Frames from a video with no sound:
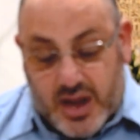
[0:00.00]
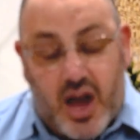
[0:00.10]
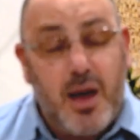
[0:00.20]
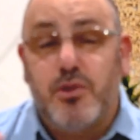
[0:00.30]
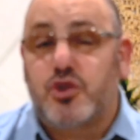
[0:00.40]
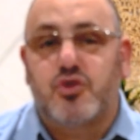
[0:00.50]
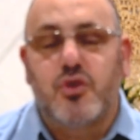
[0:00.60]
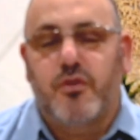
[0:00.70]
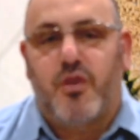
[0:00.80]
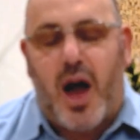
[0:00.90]
and I'm the
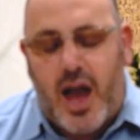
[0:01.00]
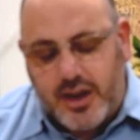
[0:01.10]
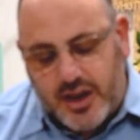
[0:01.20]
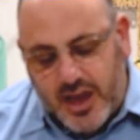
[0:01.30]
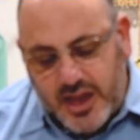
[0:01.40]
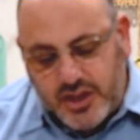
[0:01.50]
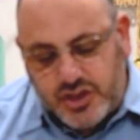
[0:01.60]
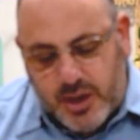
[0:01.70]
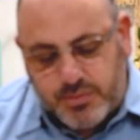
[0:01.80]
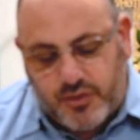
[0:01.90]
true vine in
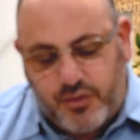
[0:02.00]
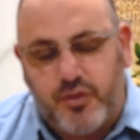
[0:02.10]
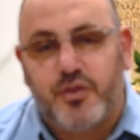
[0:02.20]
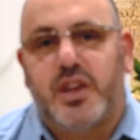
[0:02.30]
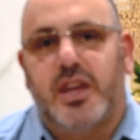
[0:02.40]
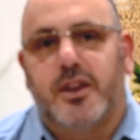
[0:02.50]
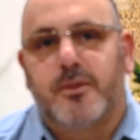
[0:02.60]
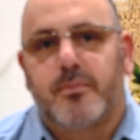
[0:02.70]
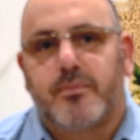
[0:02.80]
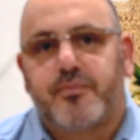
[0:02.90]
chapter 15.